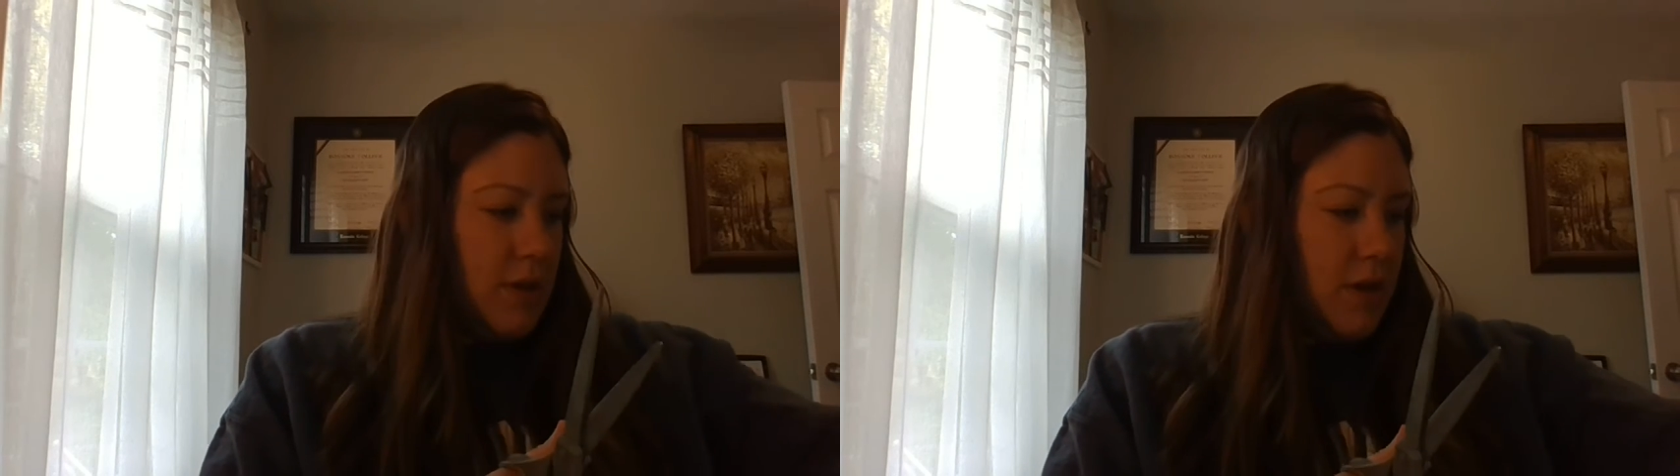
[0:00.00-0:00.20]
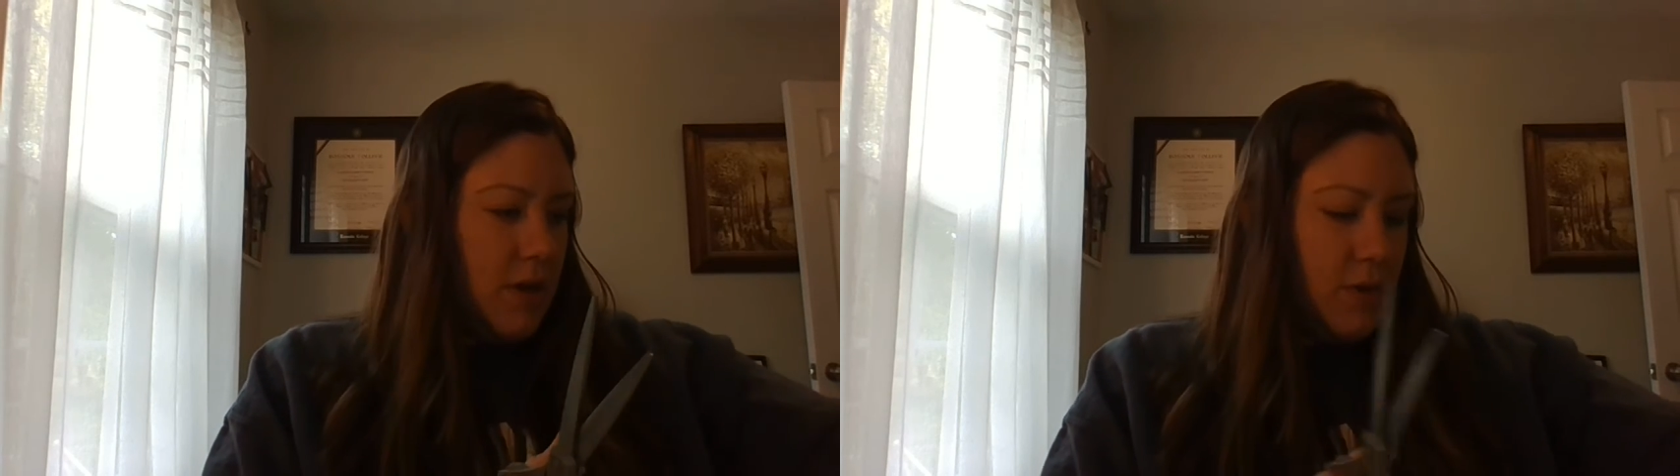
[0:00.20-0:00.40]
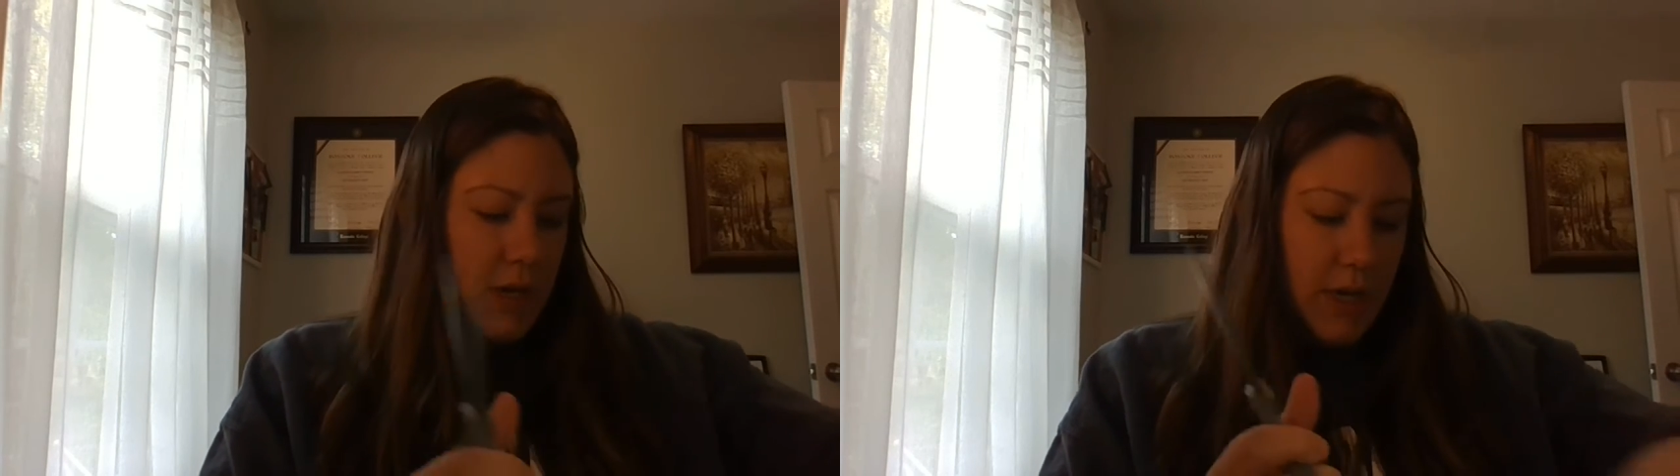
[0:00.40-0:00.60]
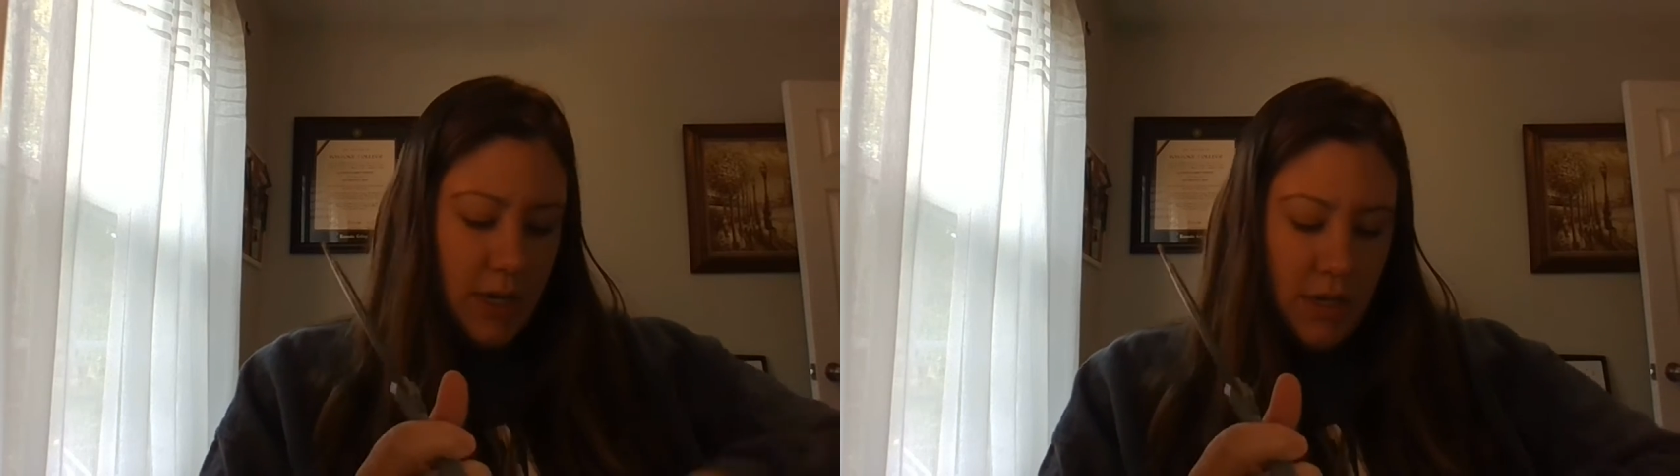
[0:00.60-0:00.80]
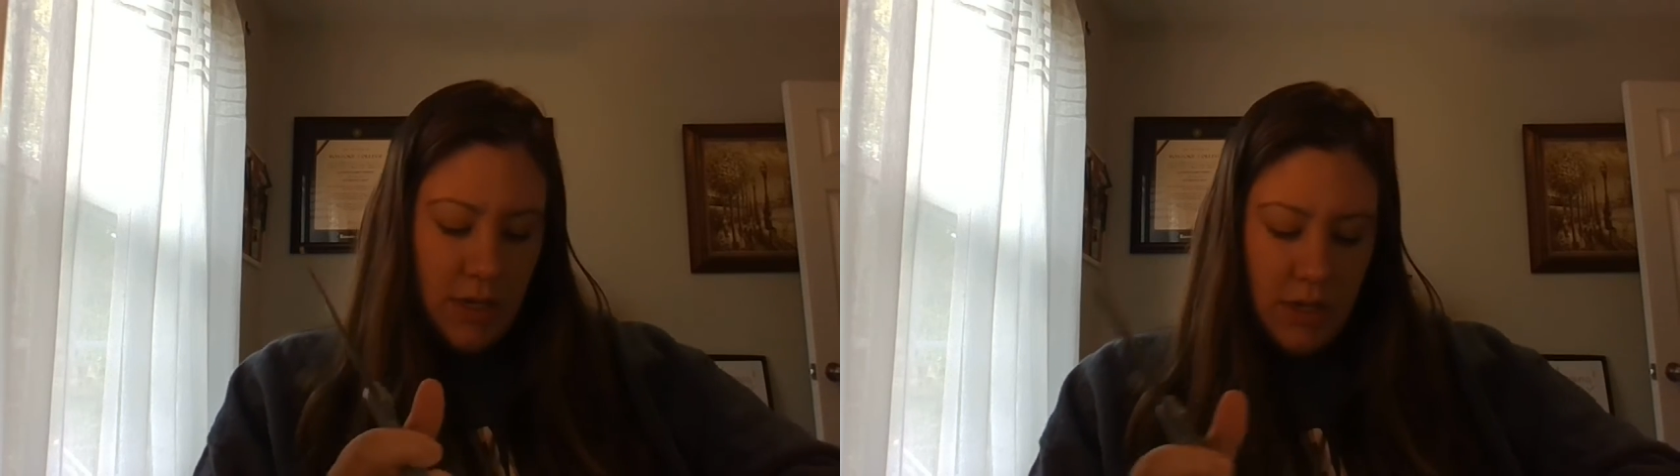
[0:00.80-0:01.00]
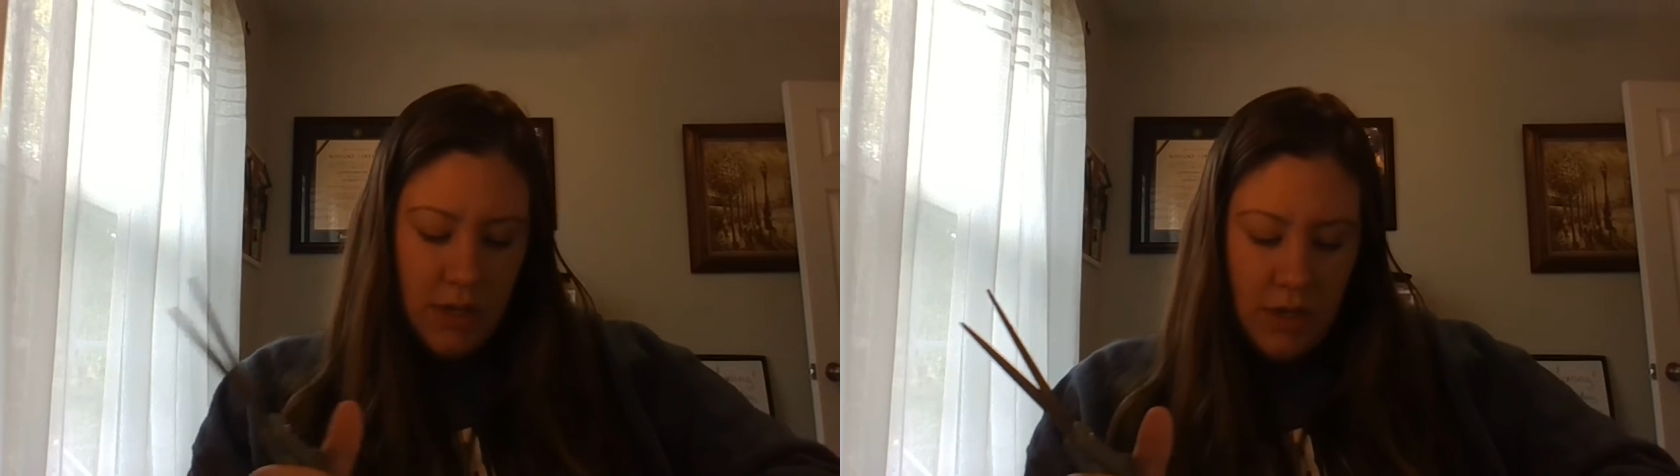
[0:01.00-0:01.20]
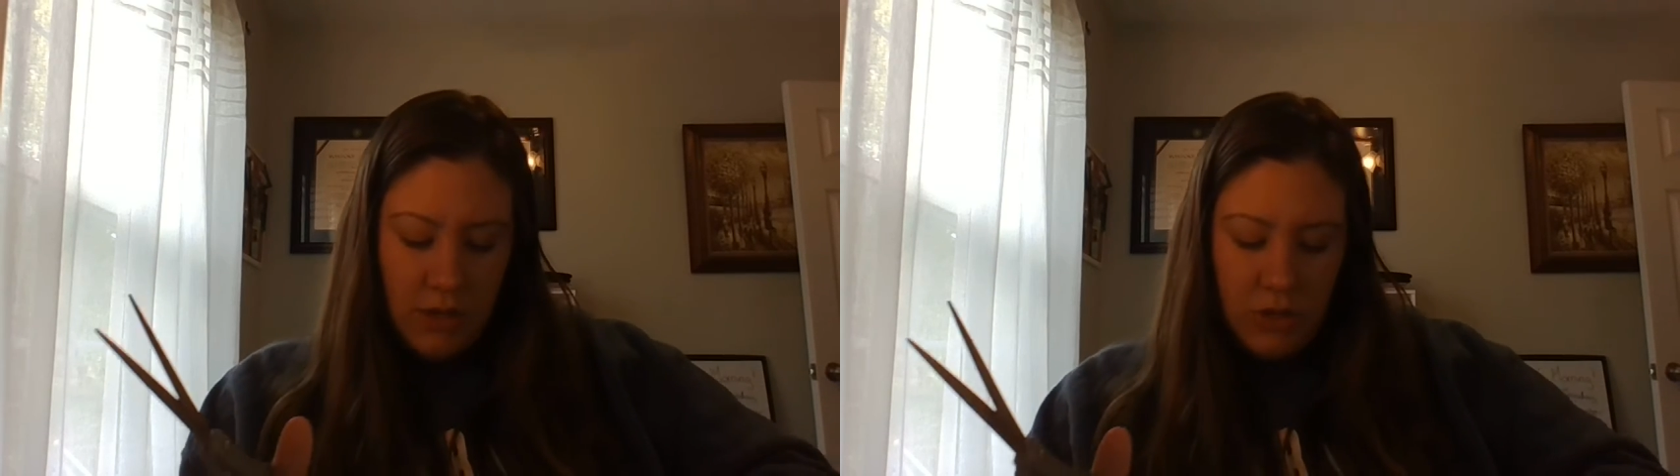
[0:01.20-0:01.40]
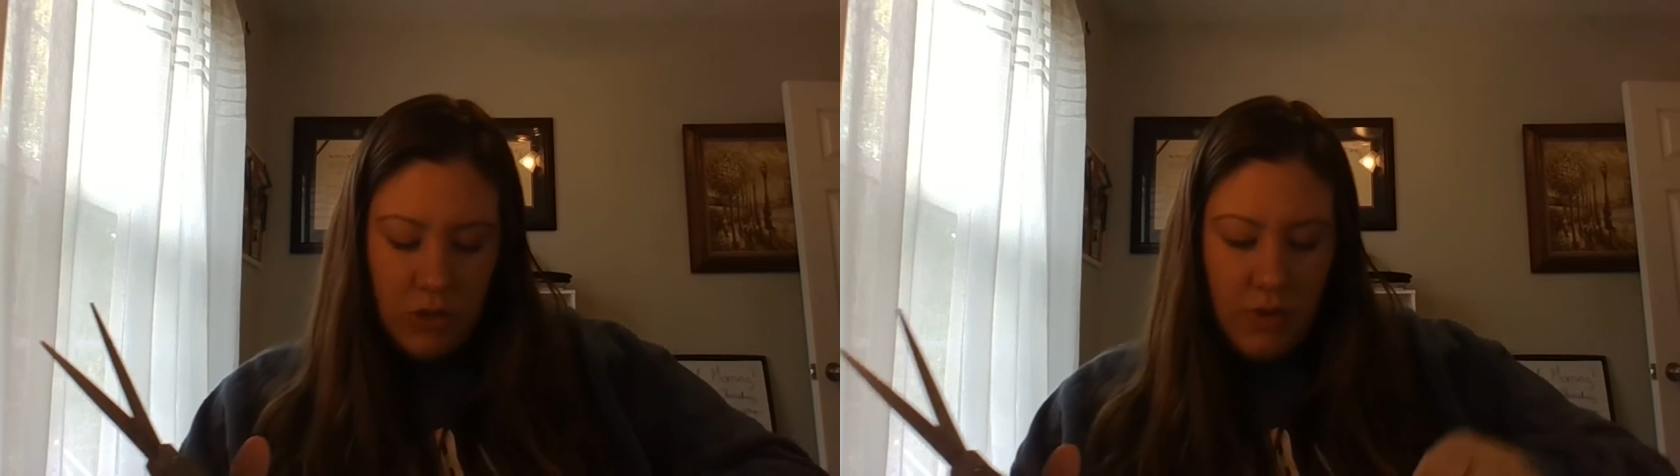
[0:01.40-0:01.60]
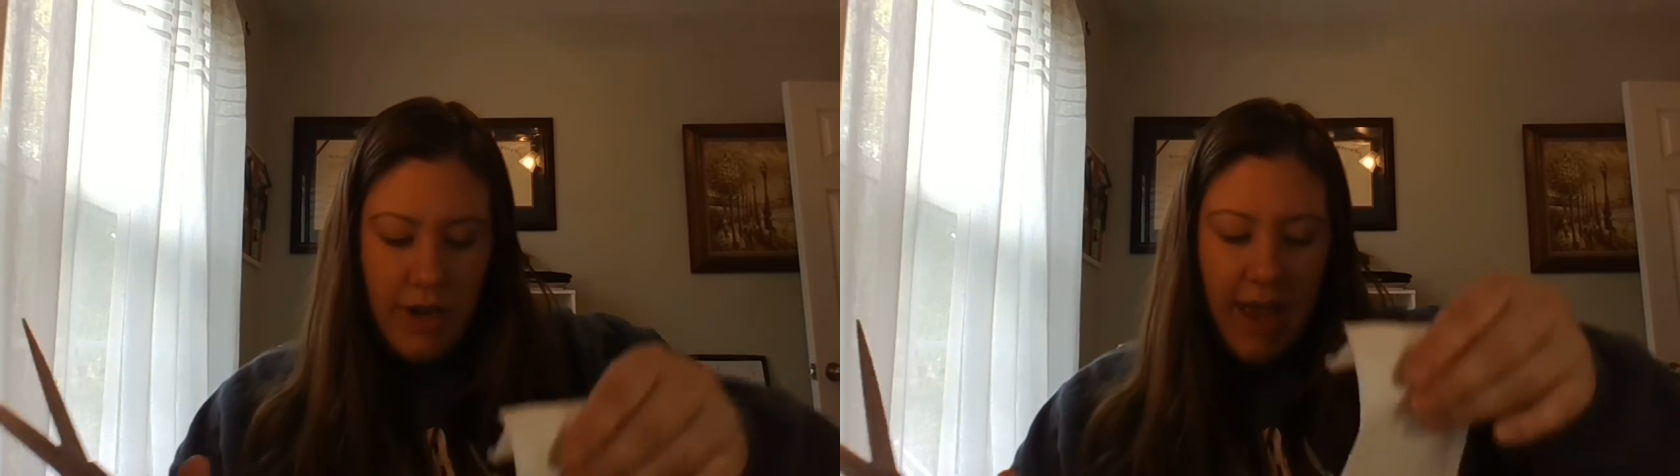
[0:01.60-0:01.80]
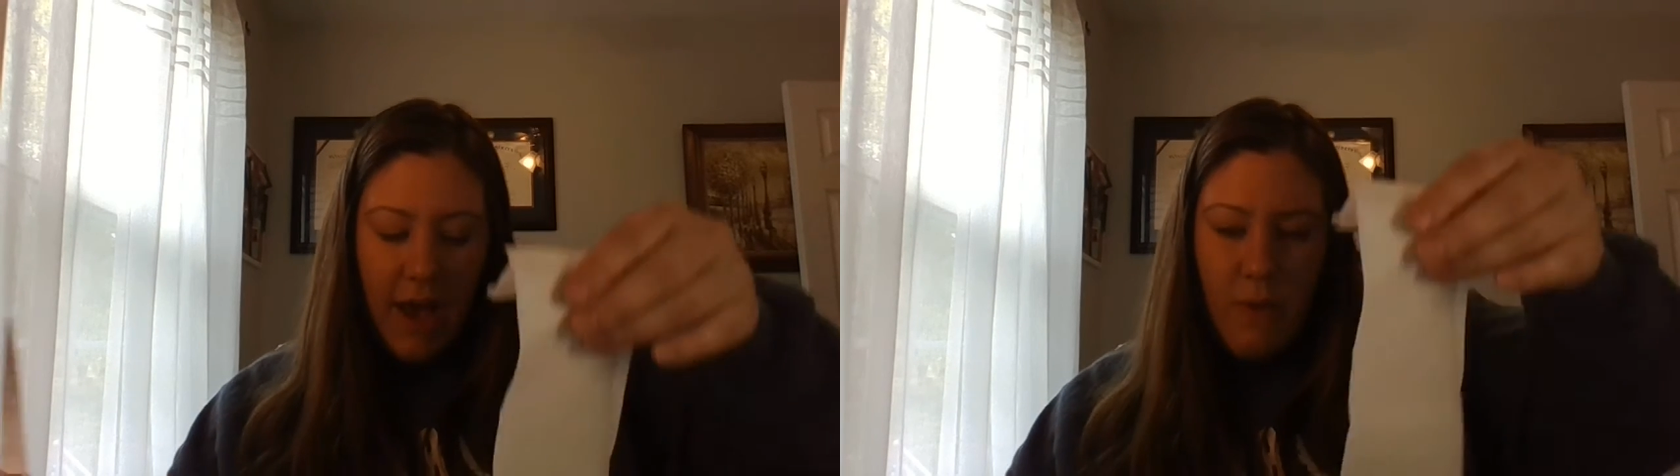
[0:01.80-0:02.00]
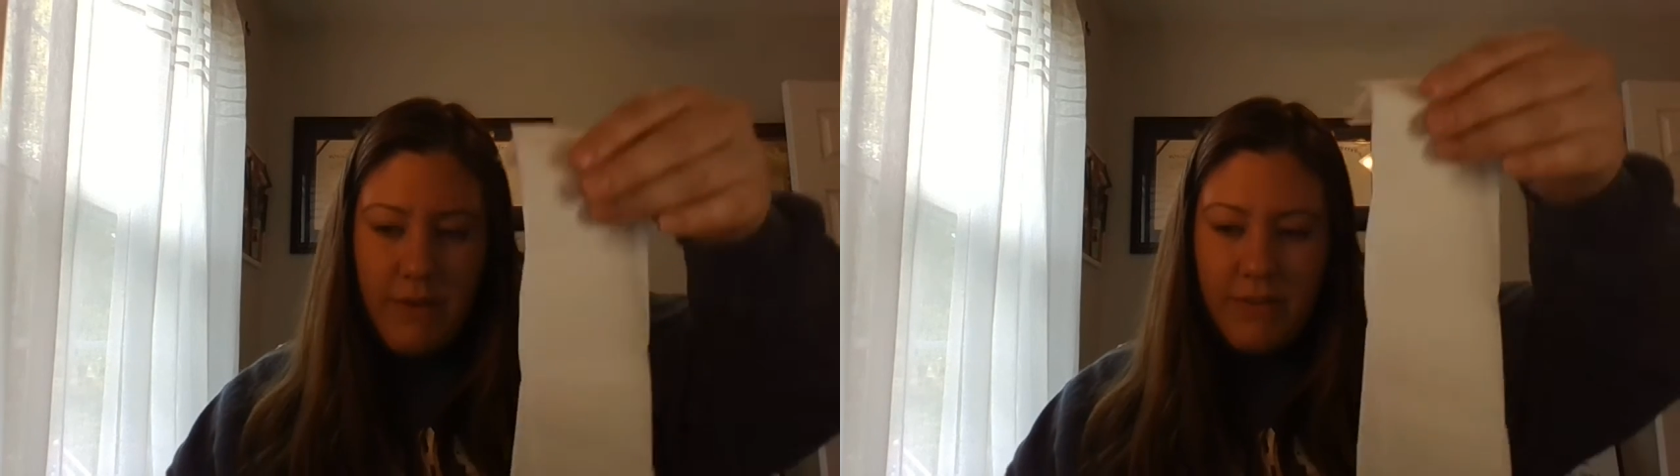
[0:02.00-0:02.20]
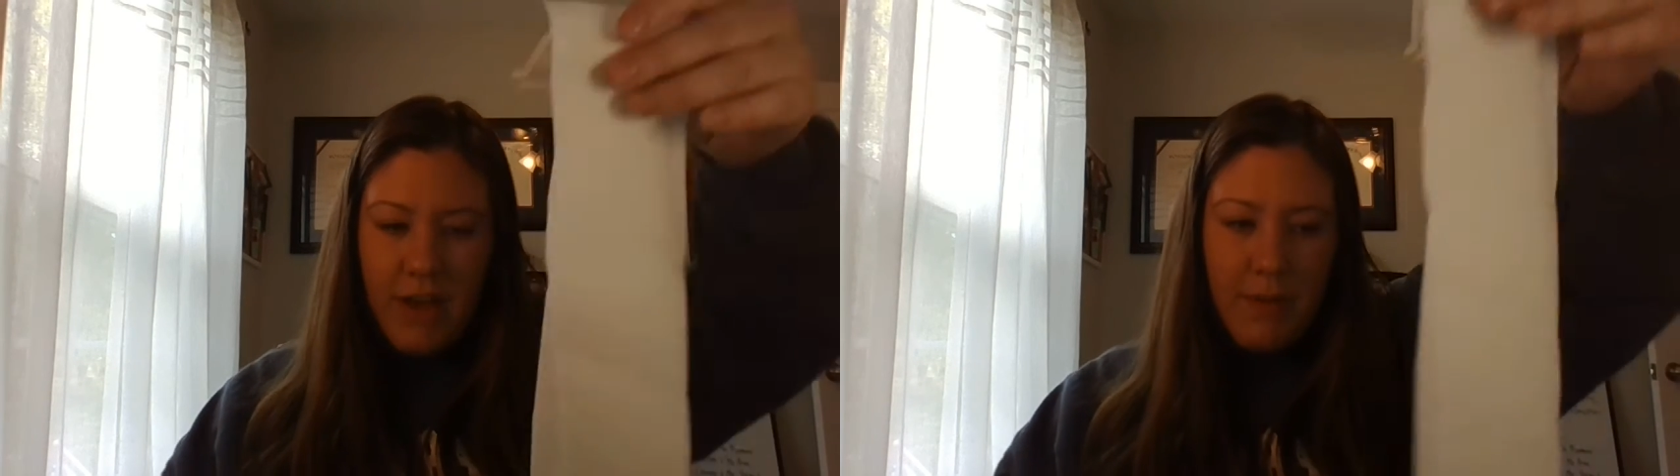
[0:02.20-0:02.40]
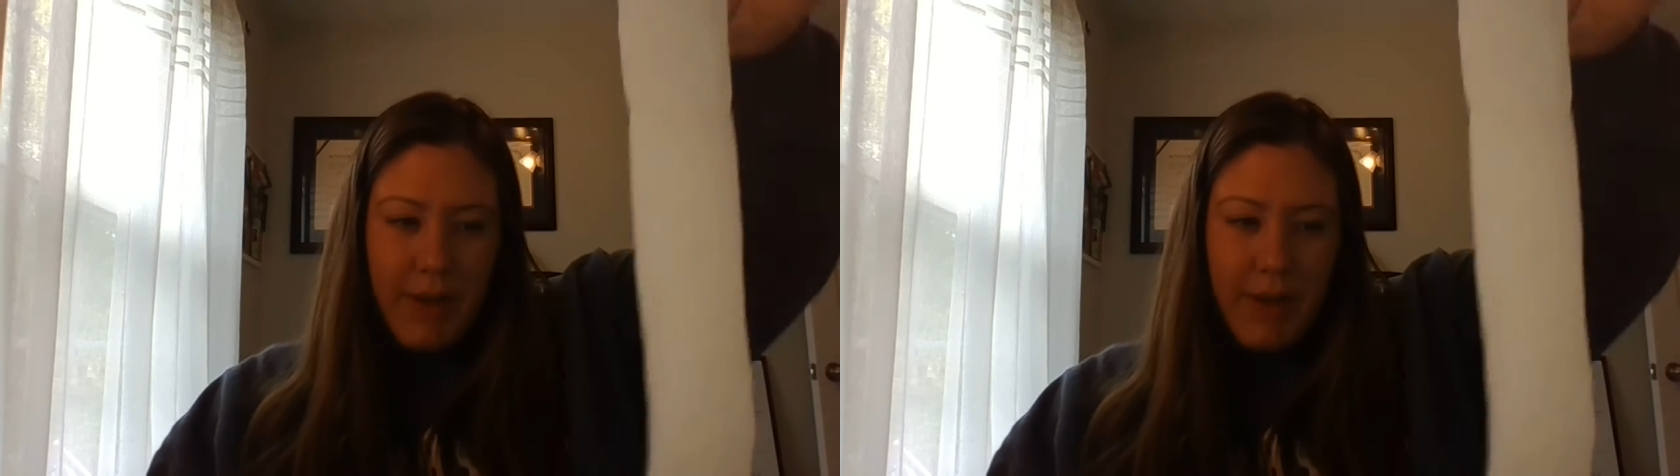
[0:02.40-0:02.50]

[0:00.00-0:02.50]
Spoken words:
Okay. So now I've cut